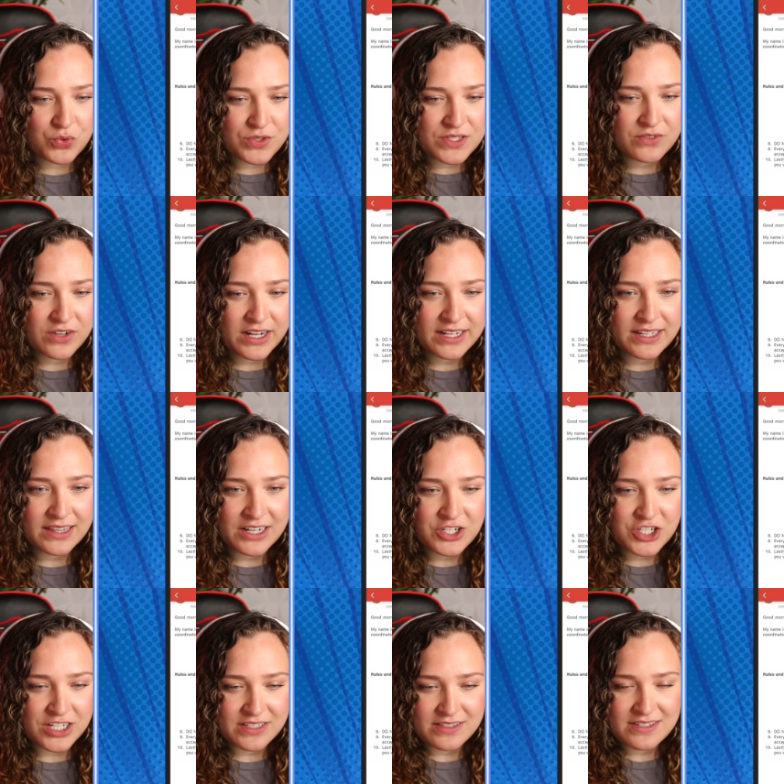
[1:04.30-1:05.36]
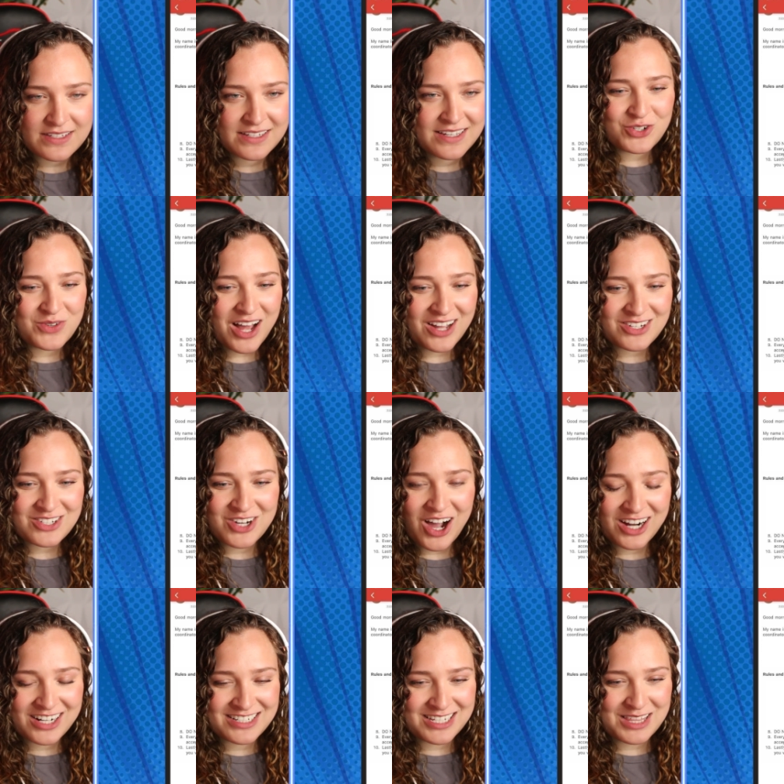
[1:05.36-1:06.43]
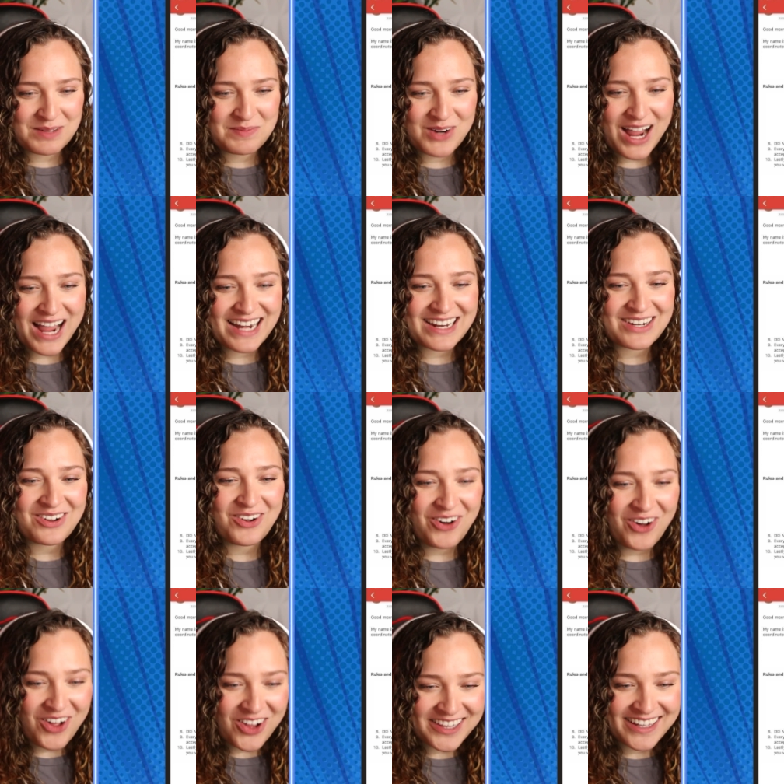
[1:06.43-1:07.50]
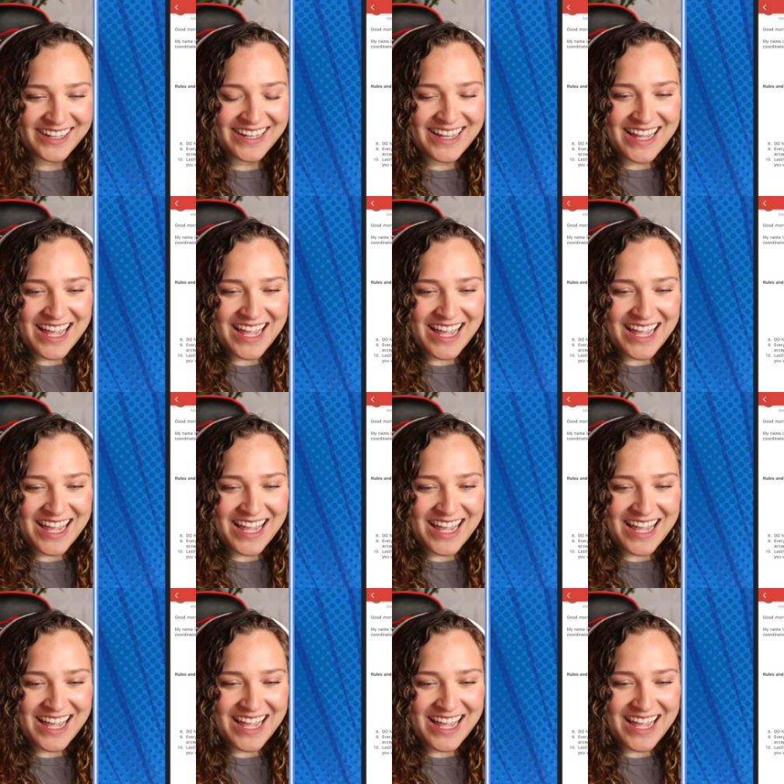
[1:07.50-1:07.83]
Rules and regulations. Do not talk to the bride at all.